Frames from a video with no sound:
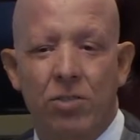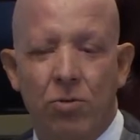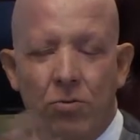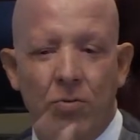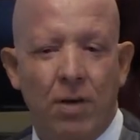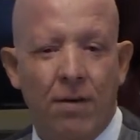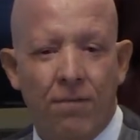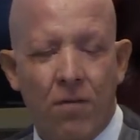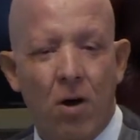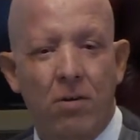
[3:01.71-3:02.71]
to a
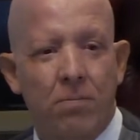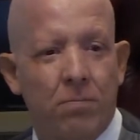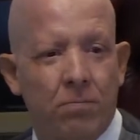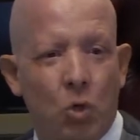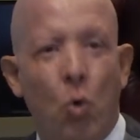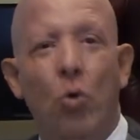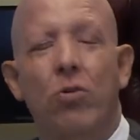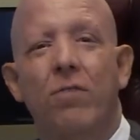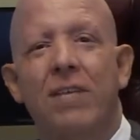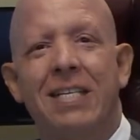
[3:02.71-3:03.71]
far
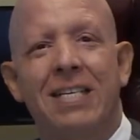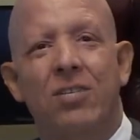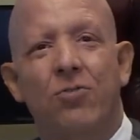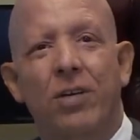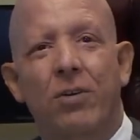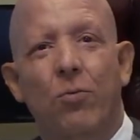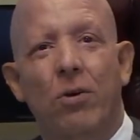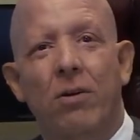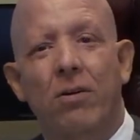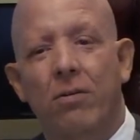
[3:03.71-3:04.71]
corner of the district
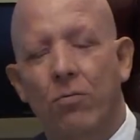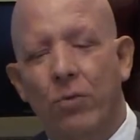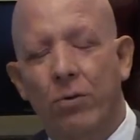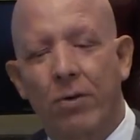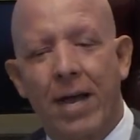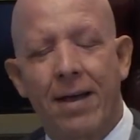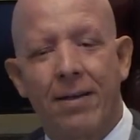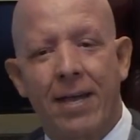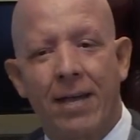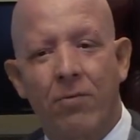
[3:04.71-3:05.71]
where we were
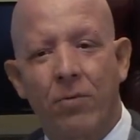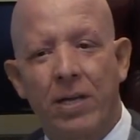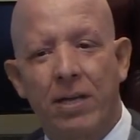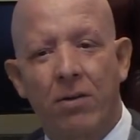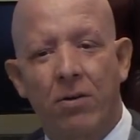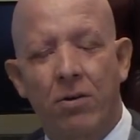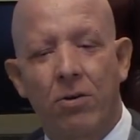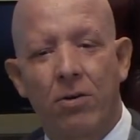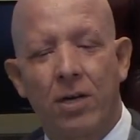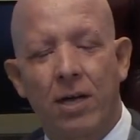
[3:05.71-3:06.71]
at, and we
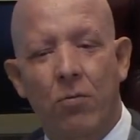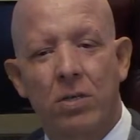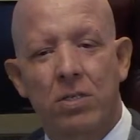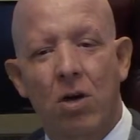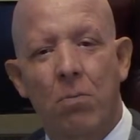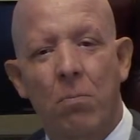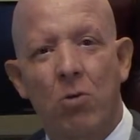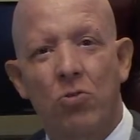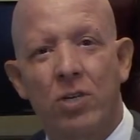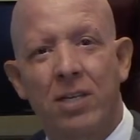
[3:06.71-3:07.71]
heard what's called
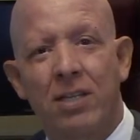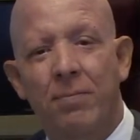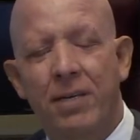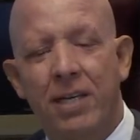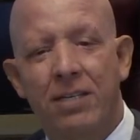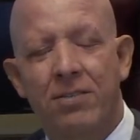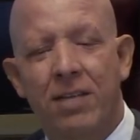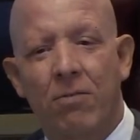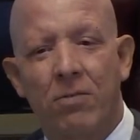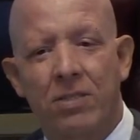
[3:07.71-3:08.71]
motion in limine.
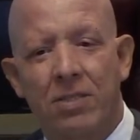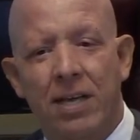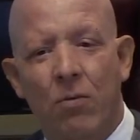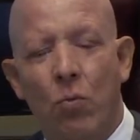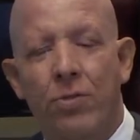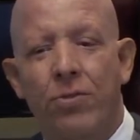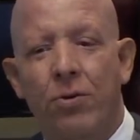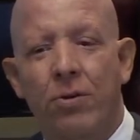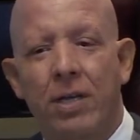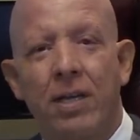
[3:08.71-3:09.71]
That was at
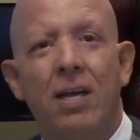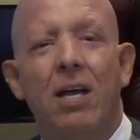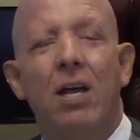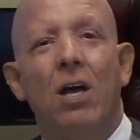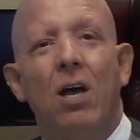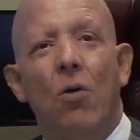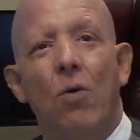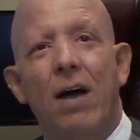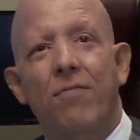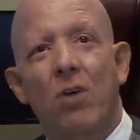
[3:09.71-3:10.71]
1:30.
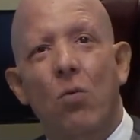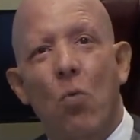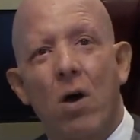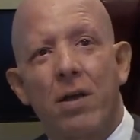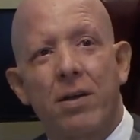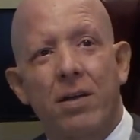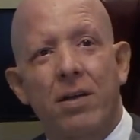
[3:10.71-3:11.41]
Well, after I won